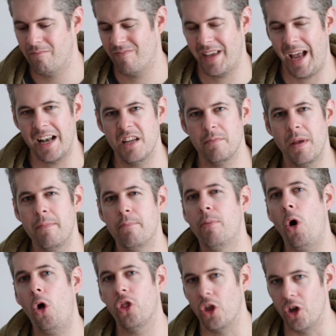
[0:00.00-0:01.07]
Can you be
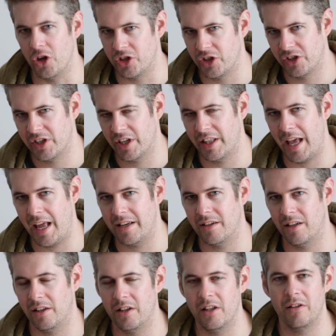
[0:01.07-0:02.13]
bothered to
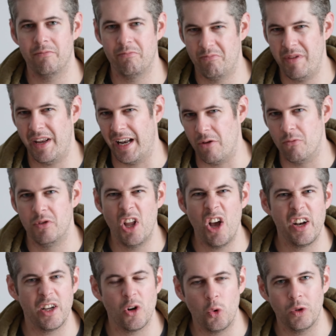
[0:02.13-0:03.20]
then, you know,
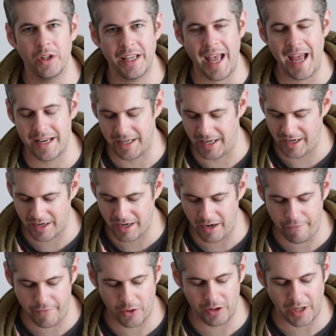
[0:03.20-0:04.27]
learn it all again? And I kind
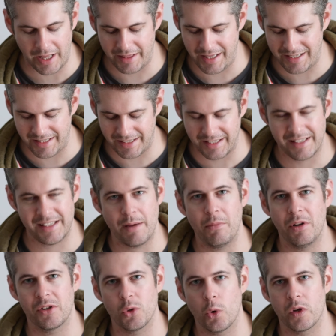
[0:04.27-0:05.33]
of feel like this is a
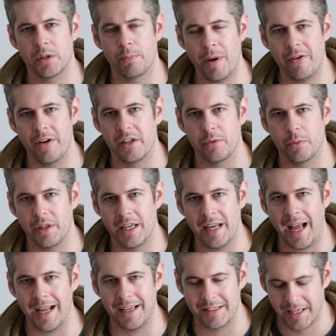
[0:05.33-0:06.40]
similar sort of experience with the
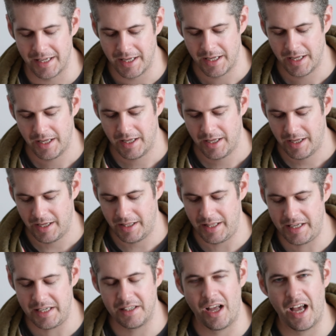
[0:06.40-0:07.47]
NAD.
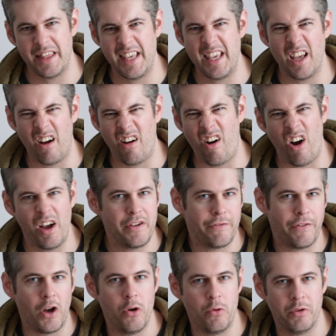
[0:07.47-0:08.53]
This is like the
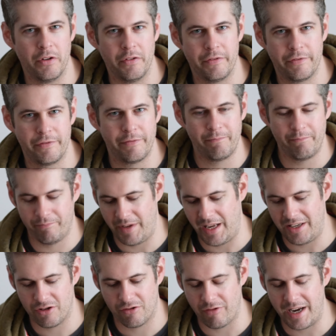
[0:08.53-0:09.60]
iPhone of
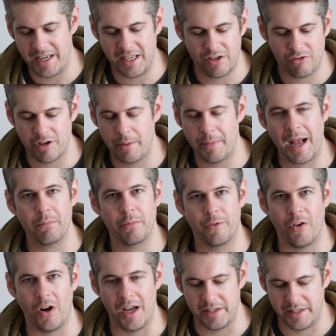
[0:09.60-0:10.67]
integrated streaming
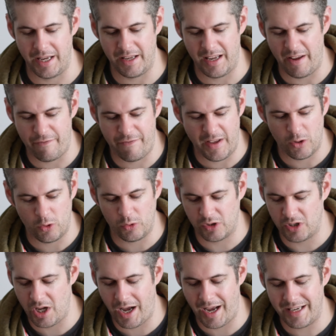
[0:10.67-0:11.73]
amplifiers. It feels
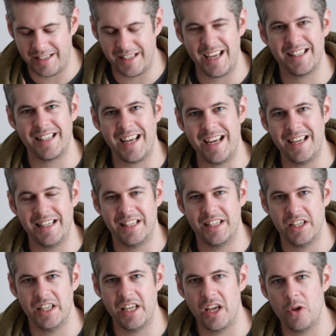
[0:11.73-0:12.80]
nice, it's easy to
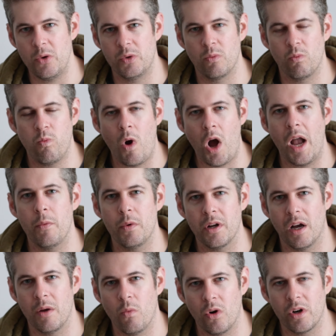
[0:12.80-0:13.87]
use. Why would
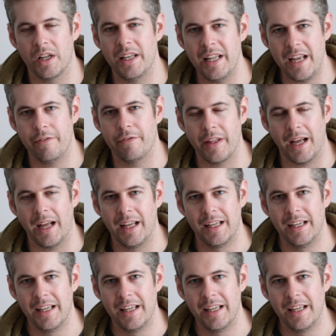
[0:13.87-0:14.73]
I want to leave that